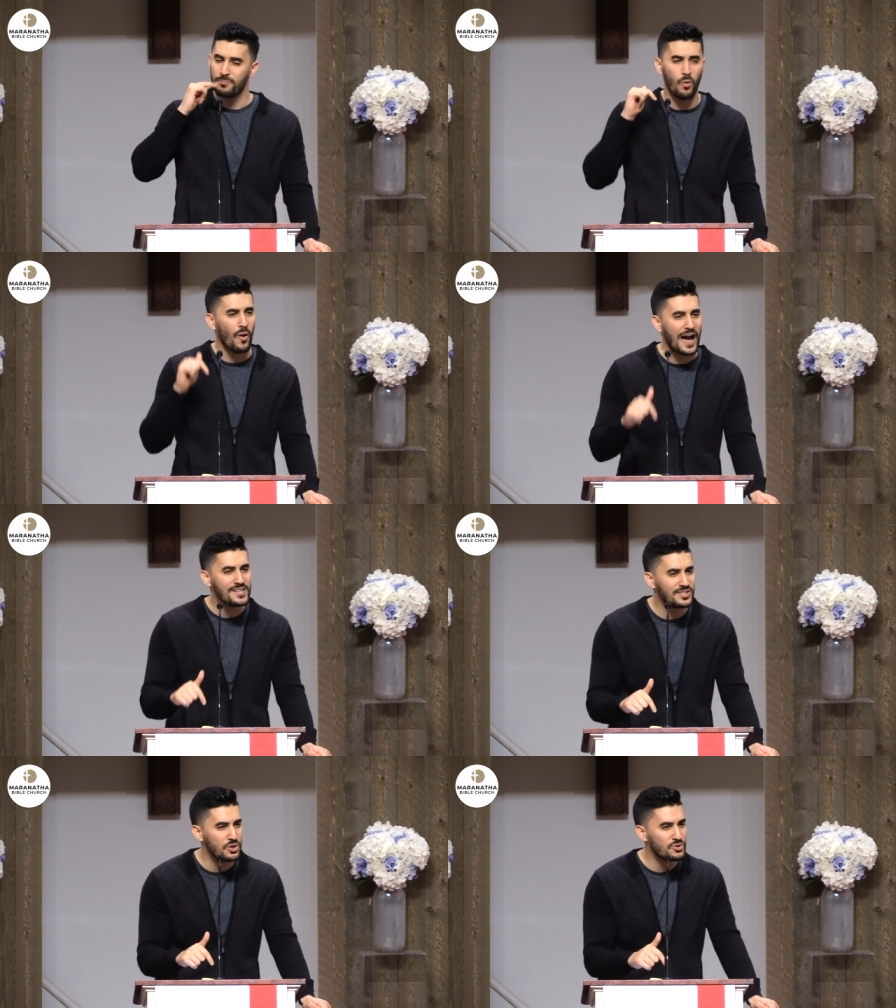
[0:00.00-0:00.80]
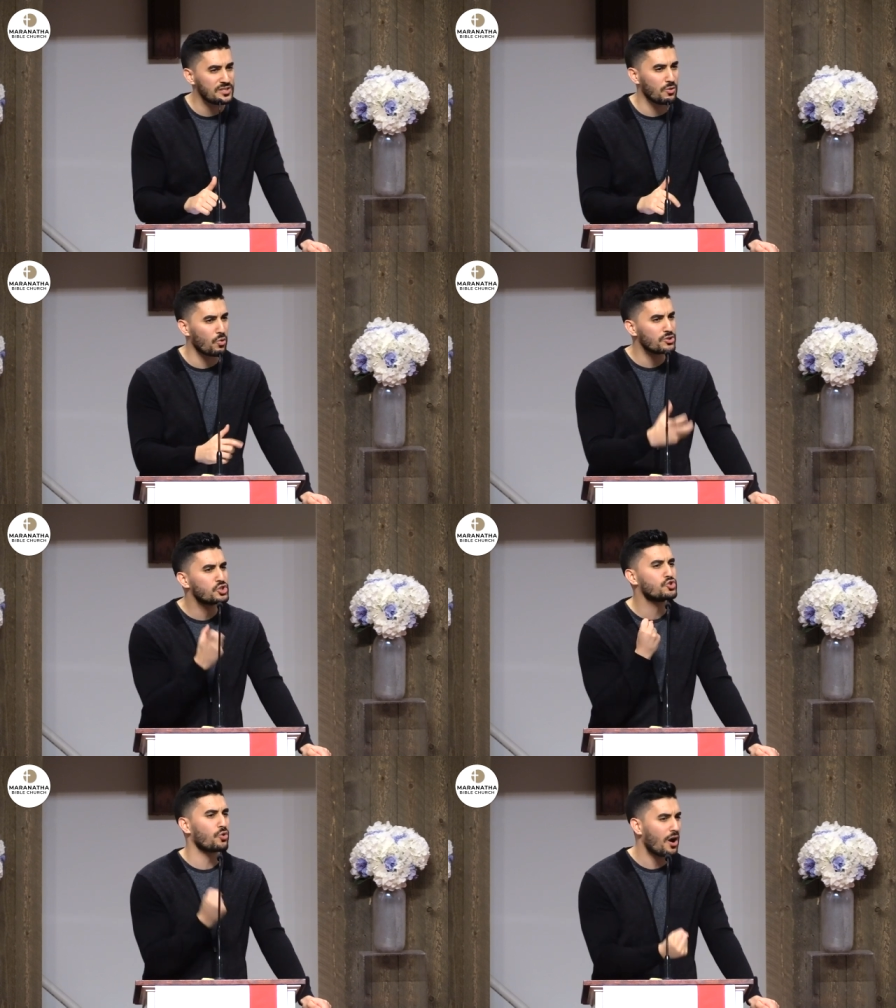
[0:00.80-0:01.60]
But why is he using the word
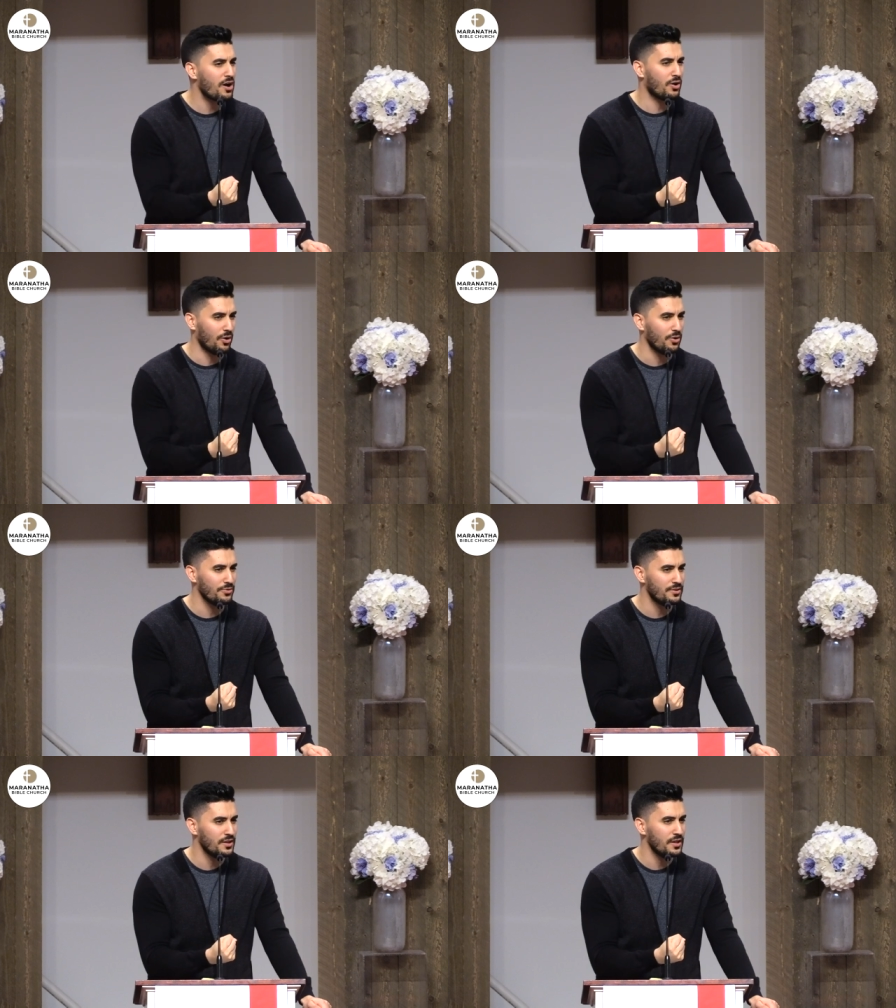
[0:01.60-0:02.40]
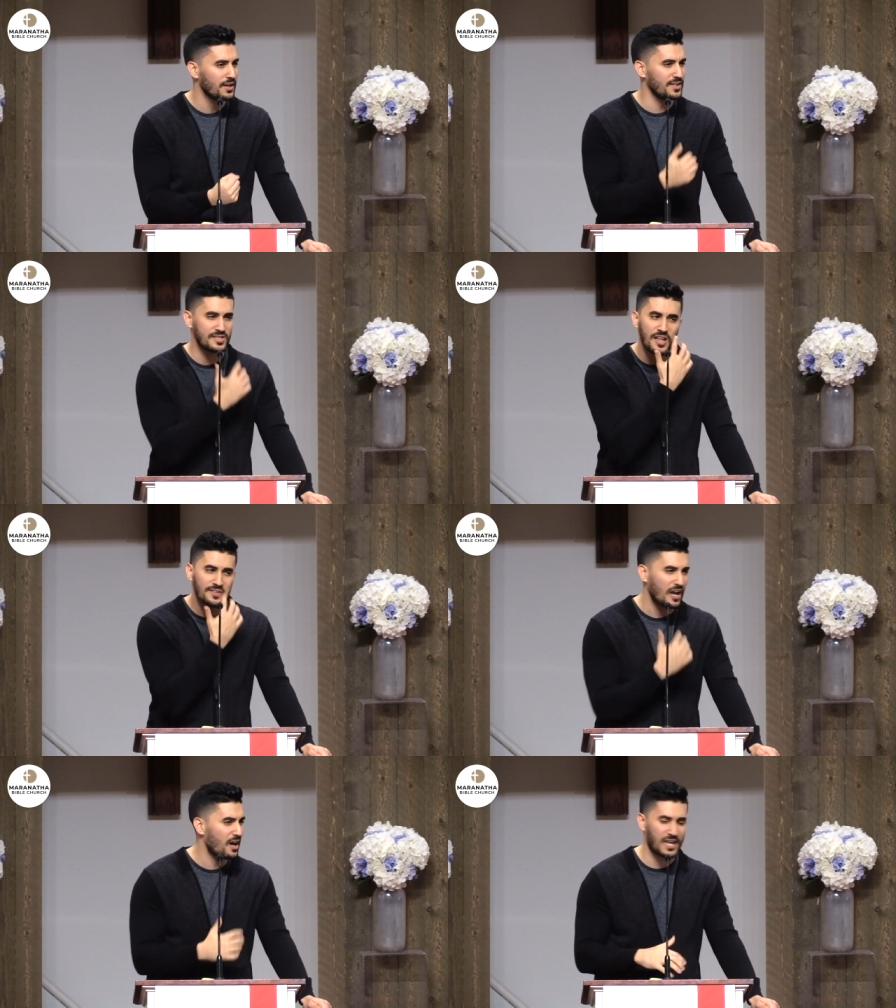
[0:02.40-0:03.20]
stronghold? Because he's
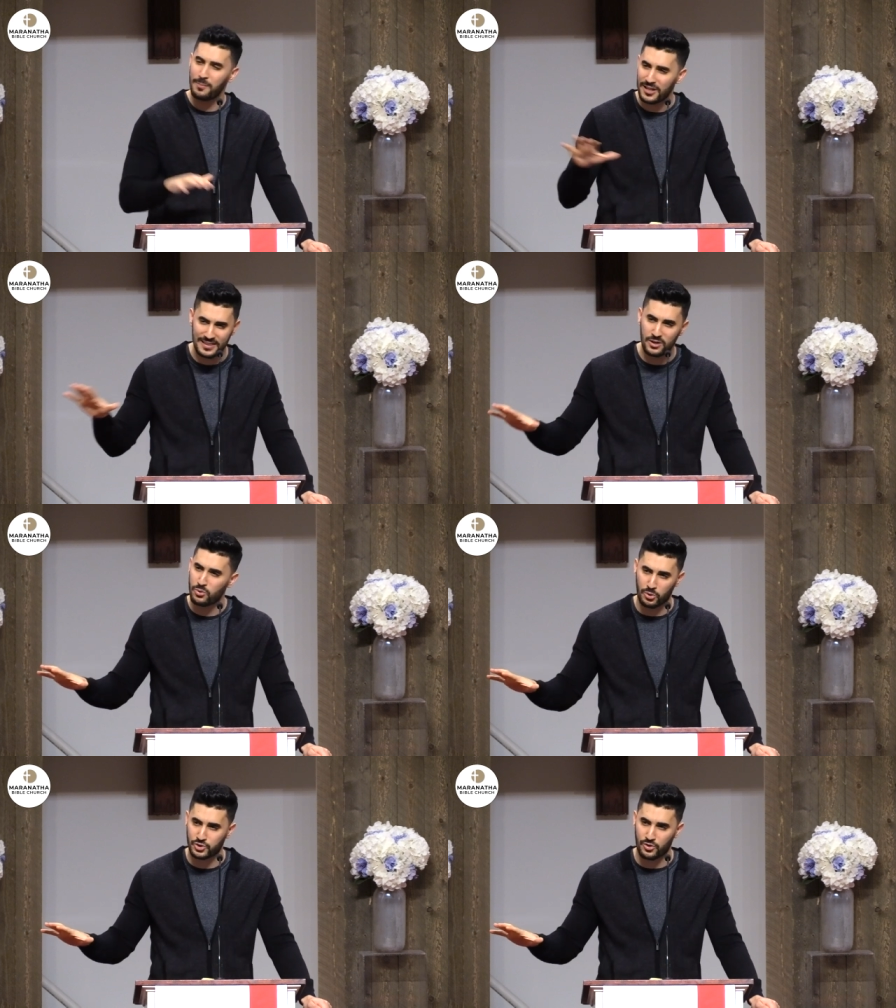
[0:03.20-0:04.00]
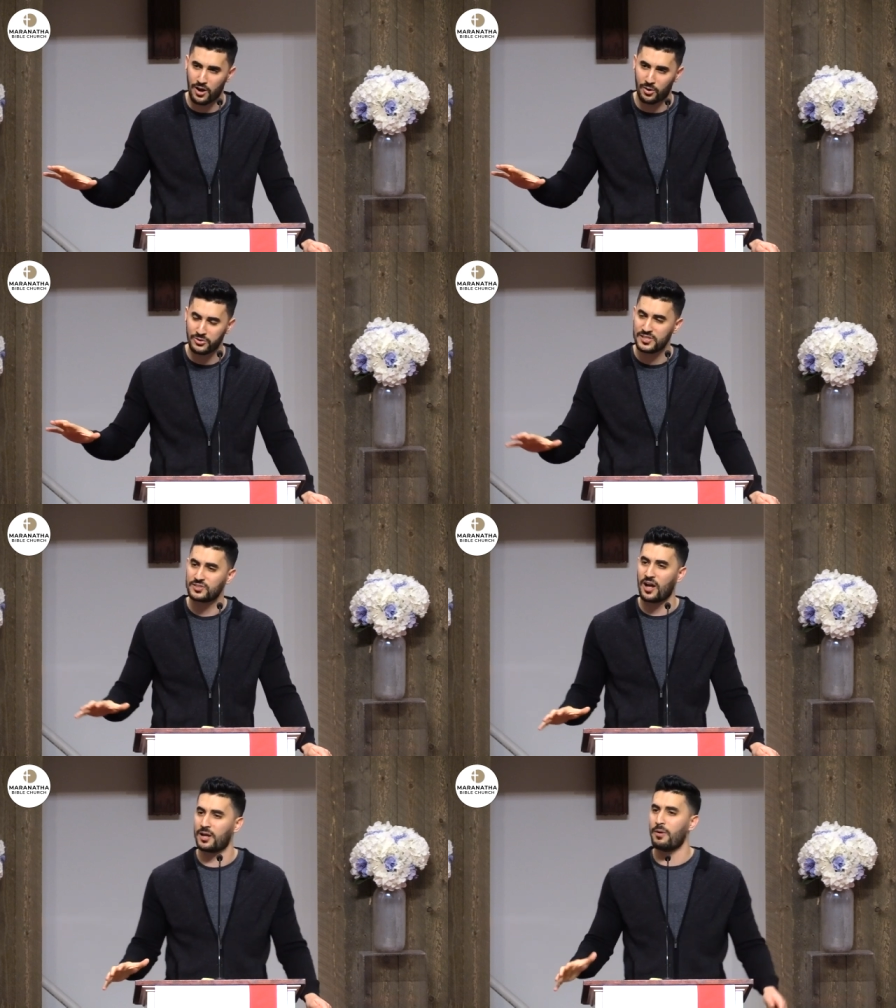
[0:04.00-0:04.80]
not talking about literal strongholds, he's
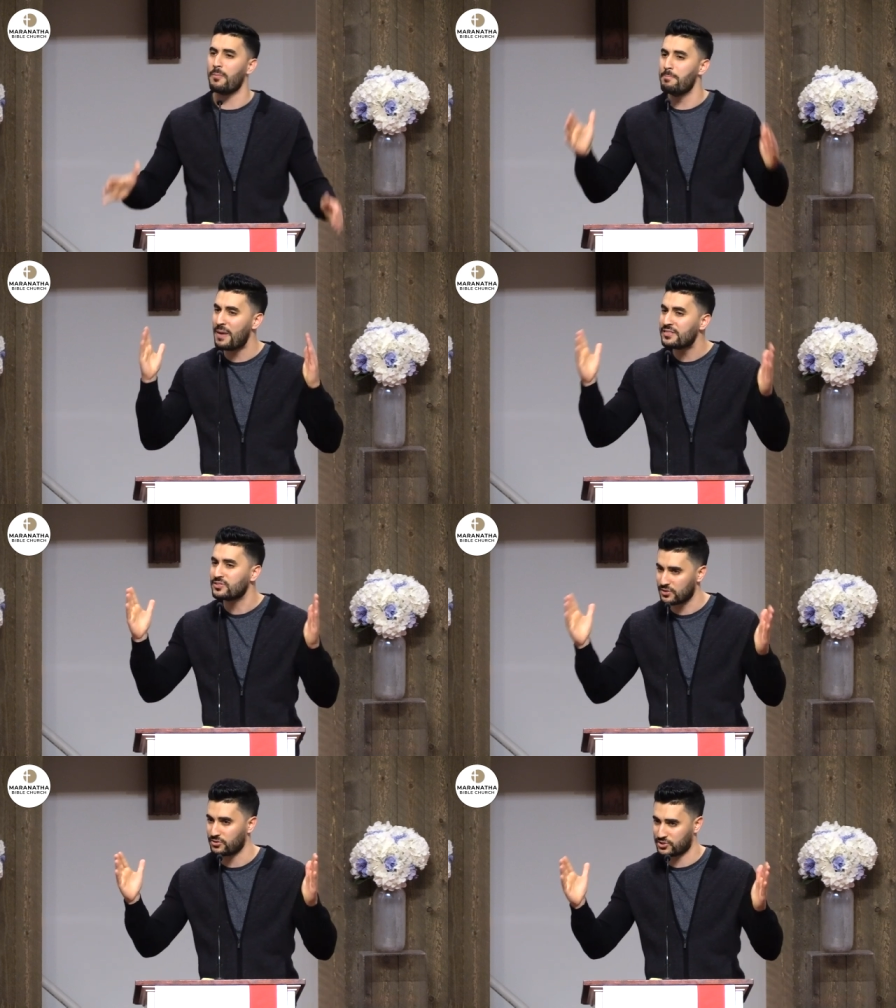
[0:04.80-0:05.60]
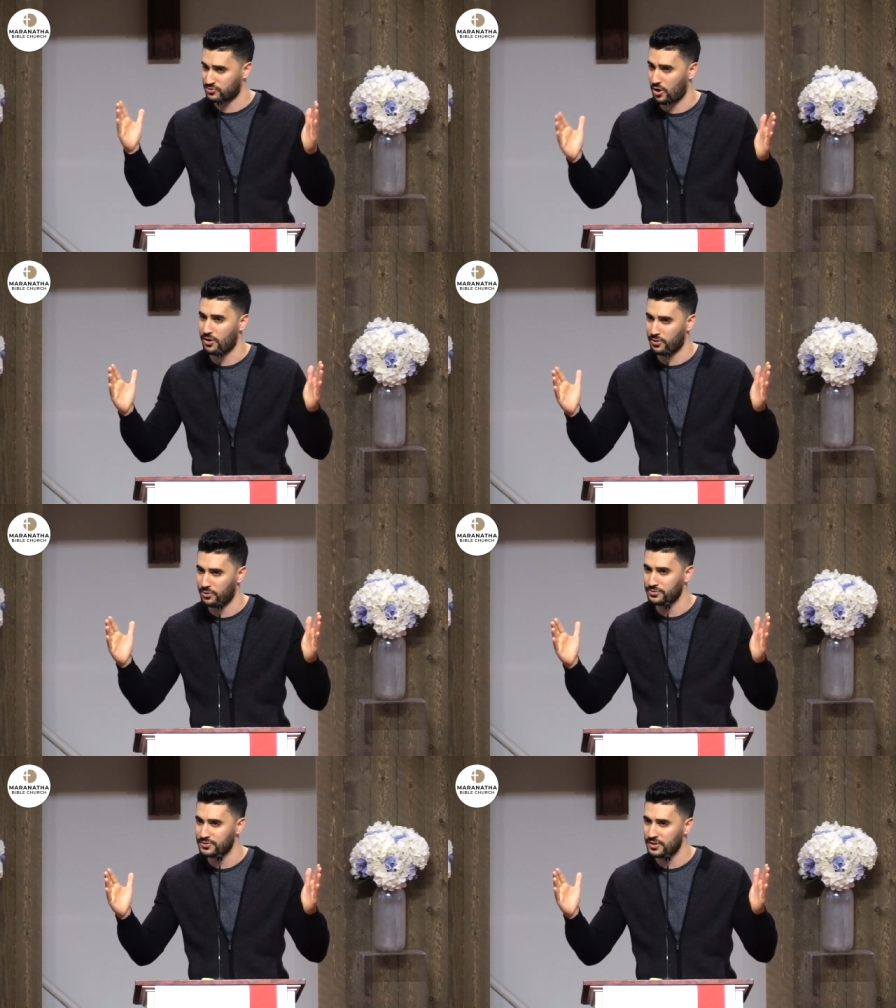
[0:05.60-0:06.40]
talking about mental
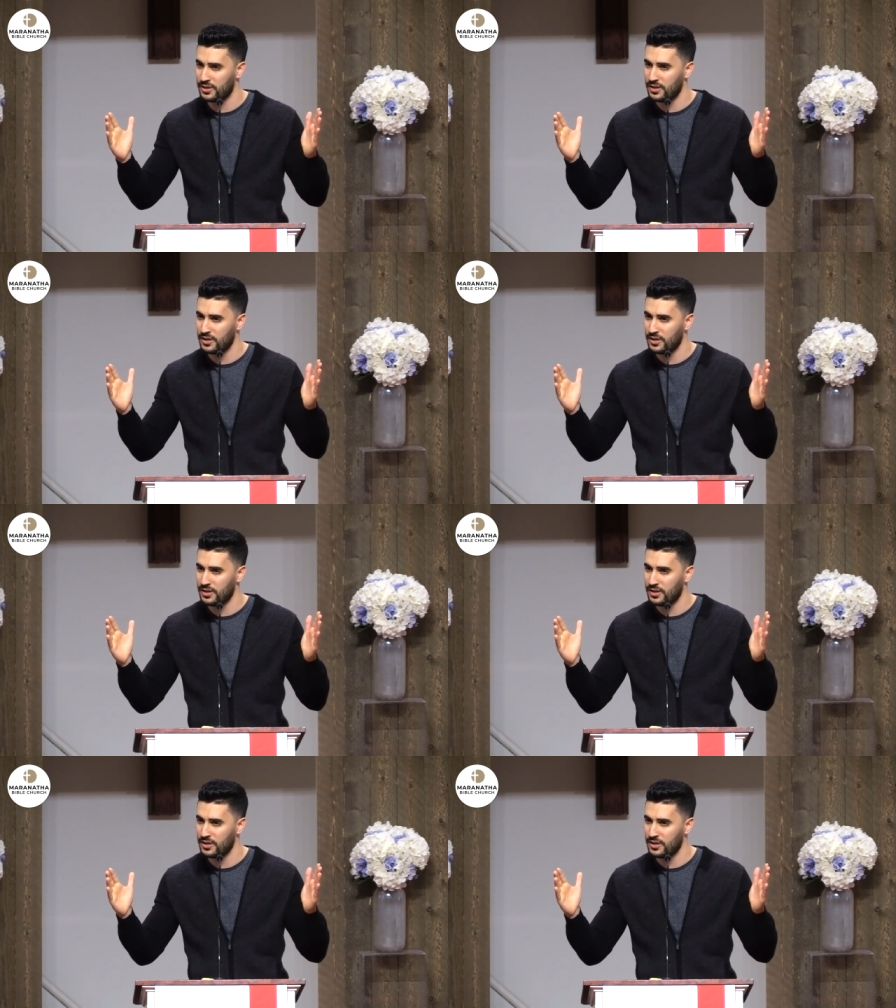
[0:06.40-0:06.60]
strongholds.